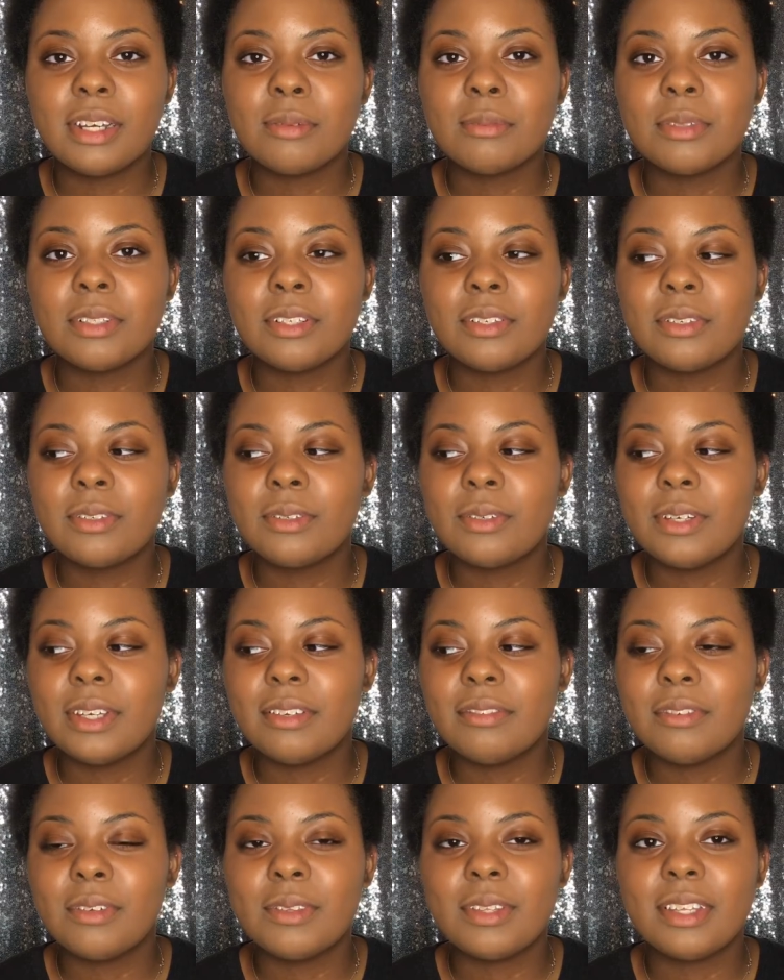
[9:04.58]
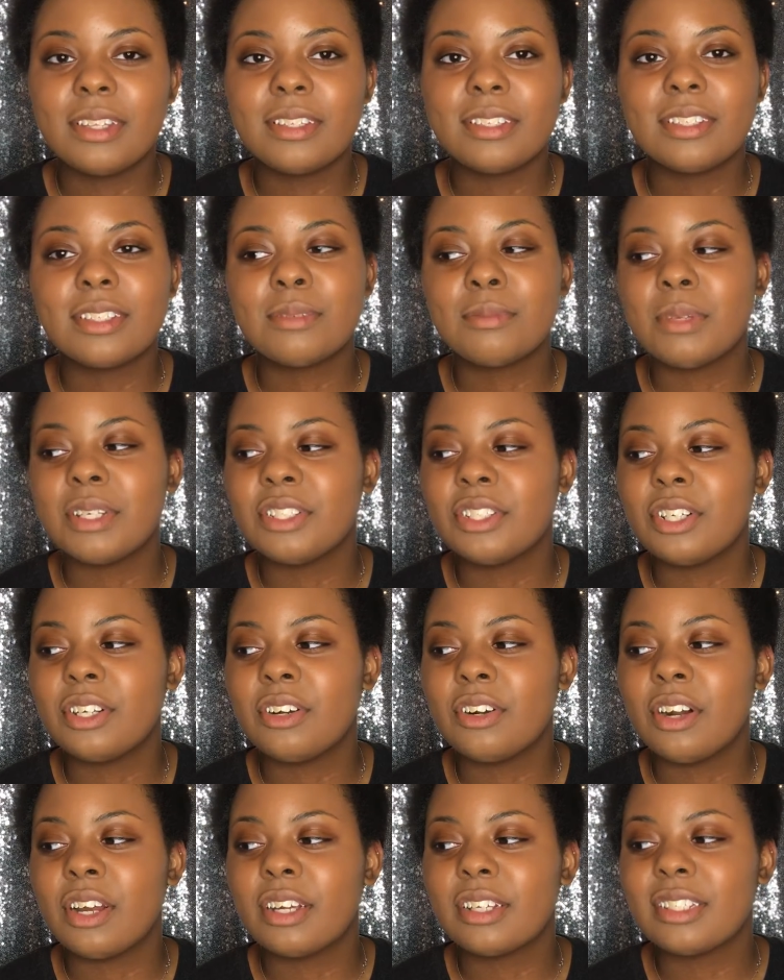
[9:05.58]
down below if you think this is my shade
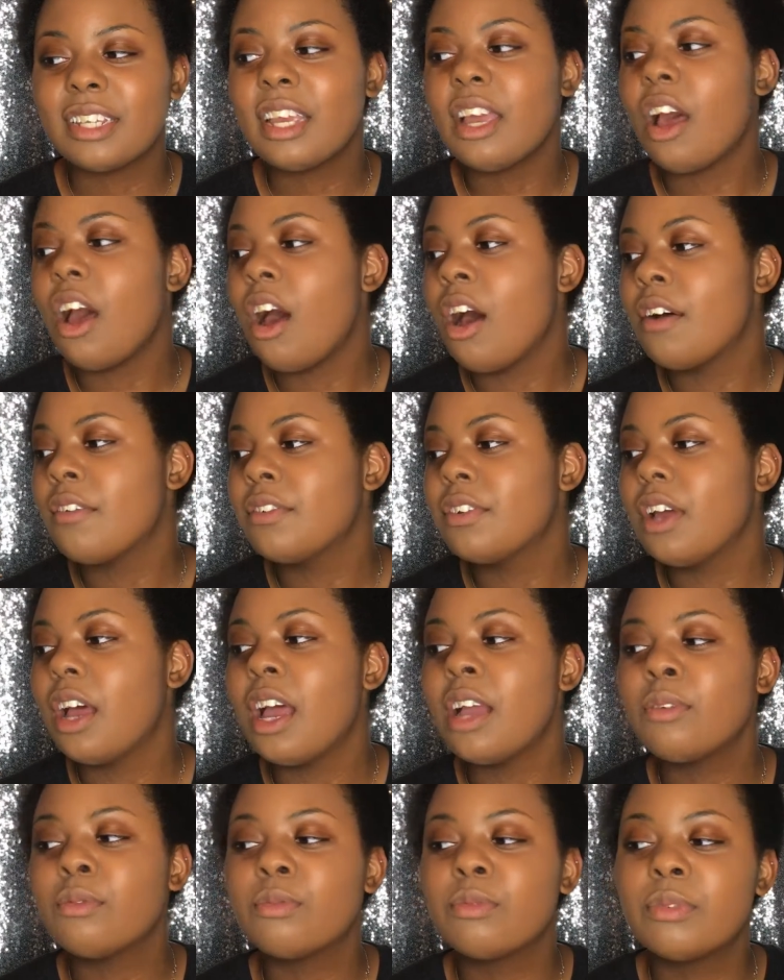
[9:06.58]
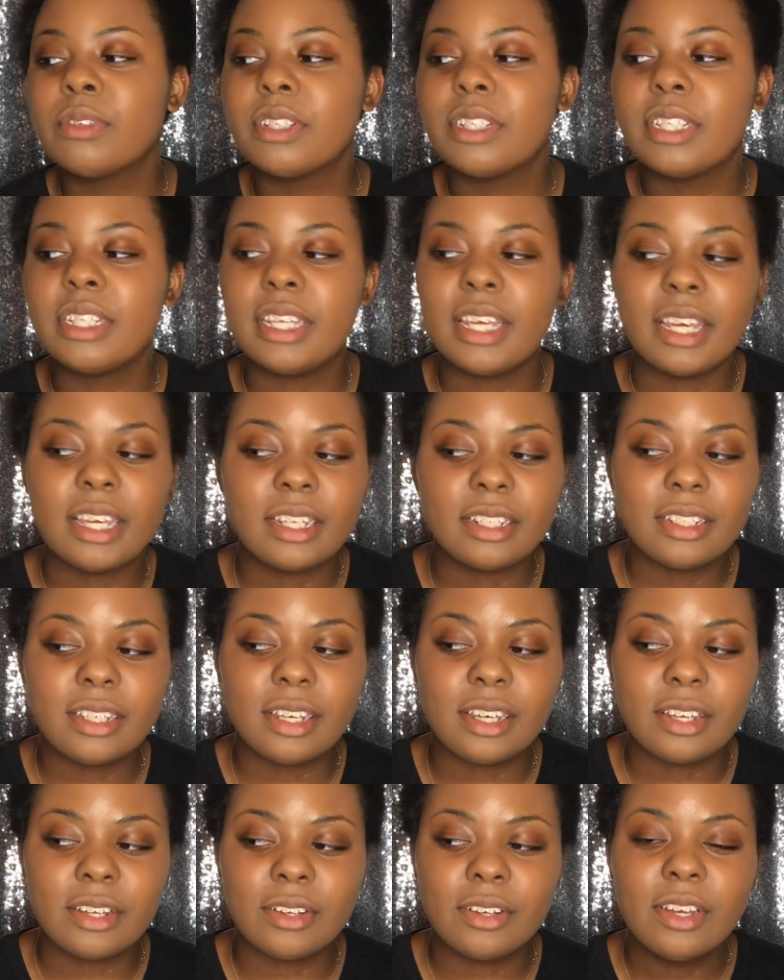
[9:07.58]
or not, because I really can't
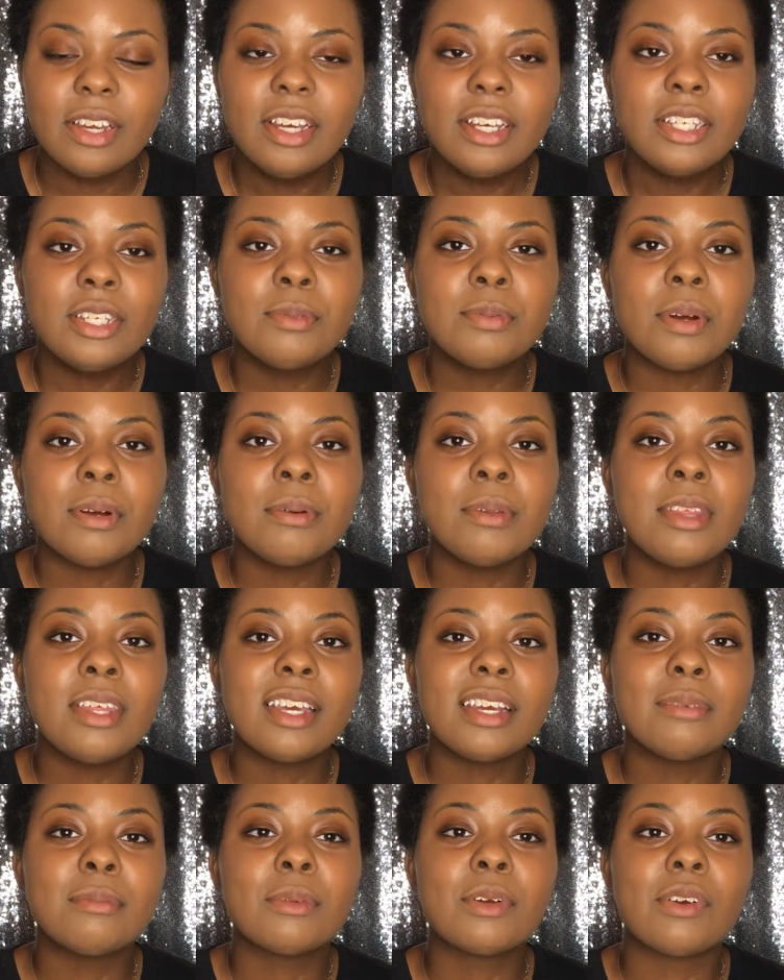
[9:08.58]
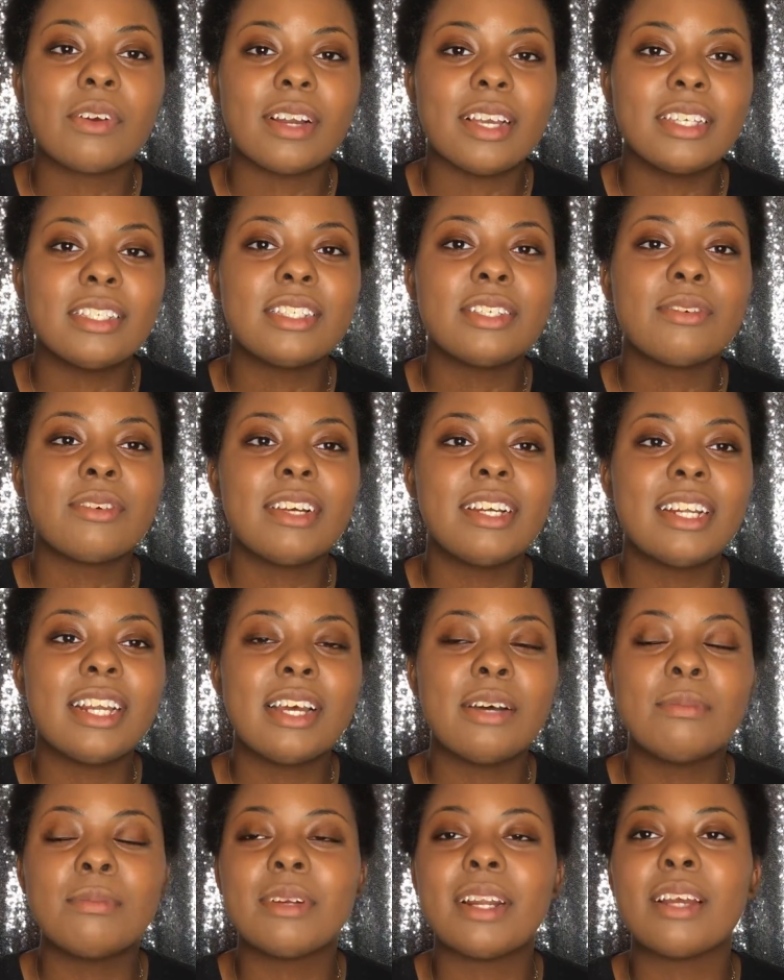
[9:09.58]
tell. You probably think I'm crazy right
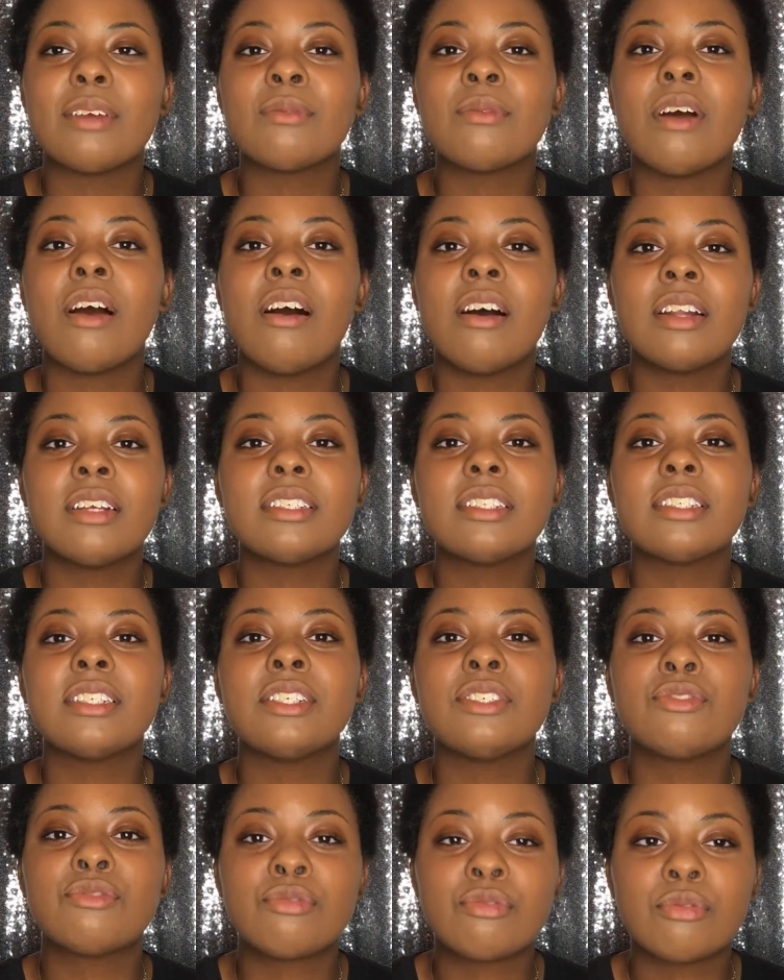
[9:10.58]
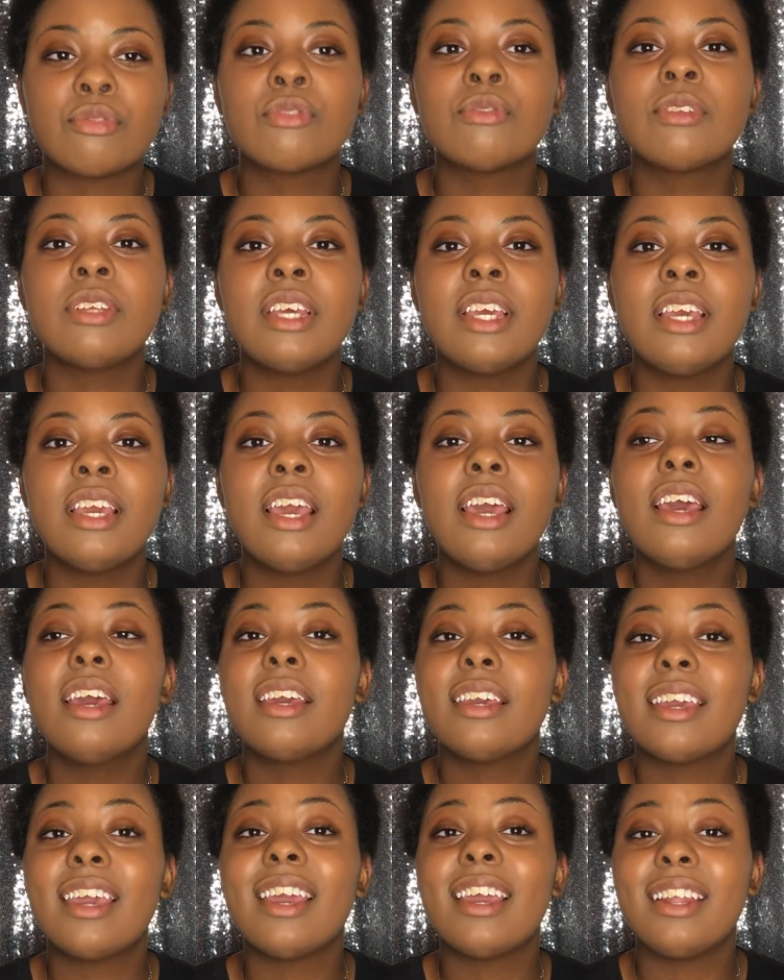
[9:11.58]
now, but I honestly, truly
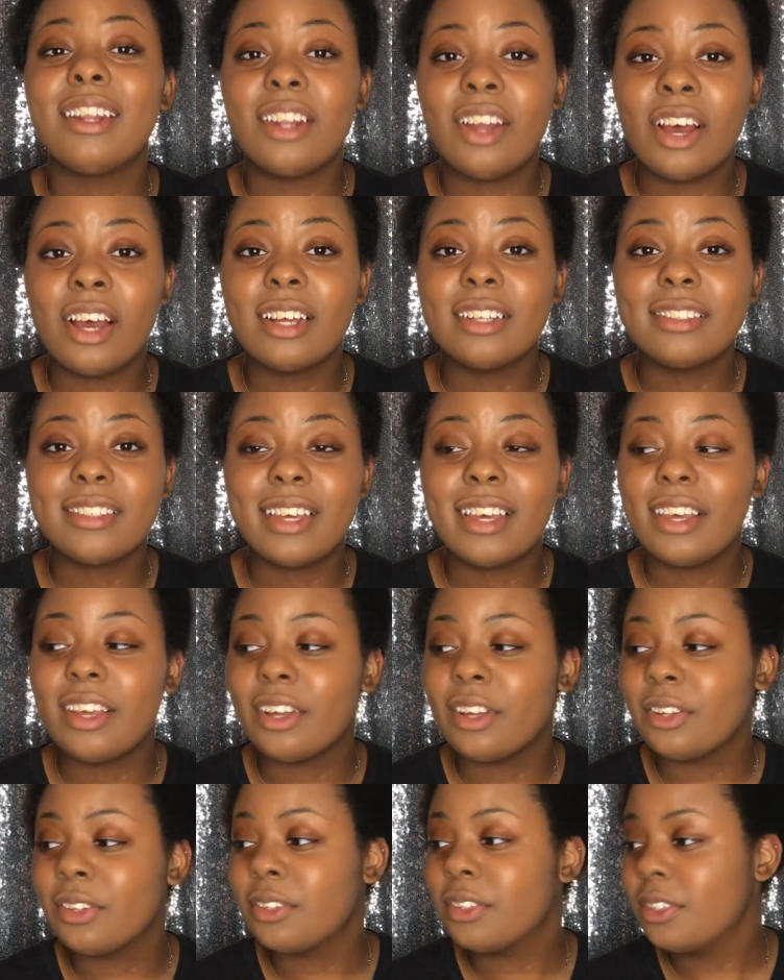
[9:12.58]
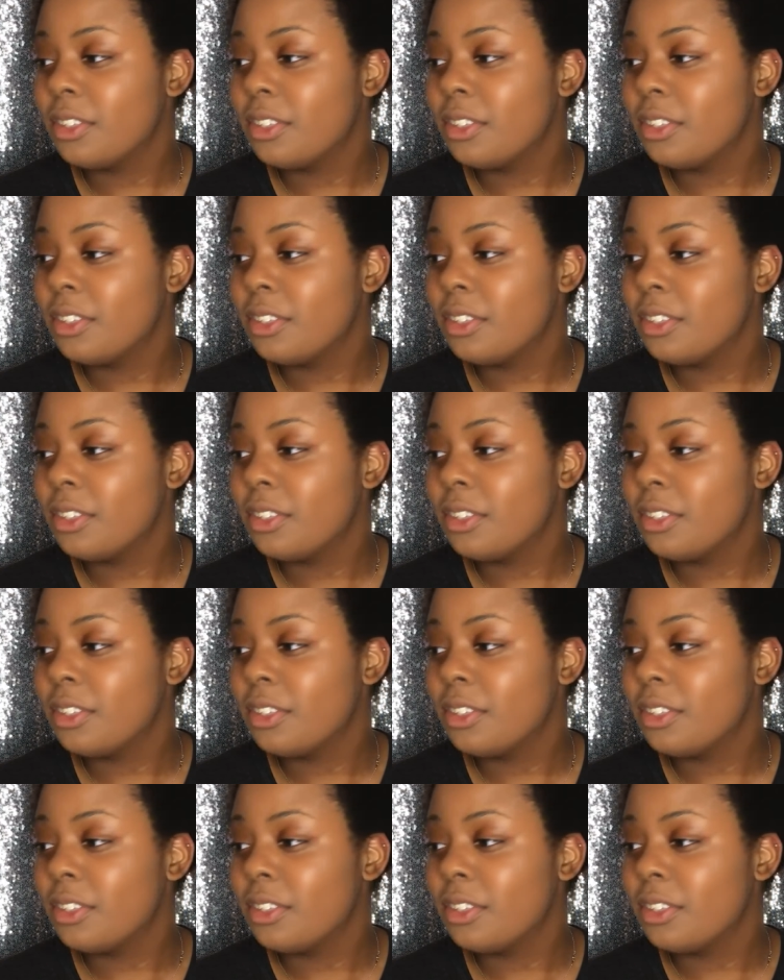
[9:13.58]
cannot tell.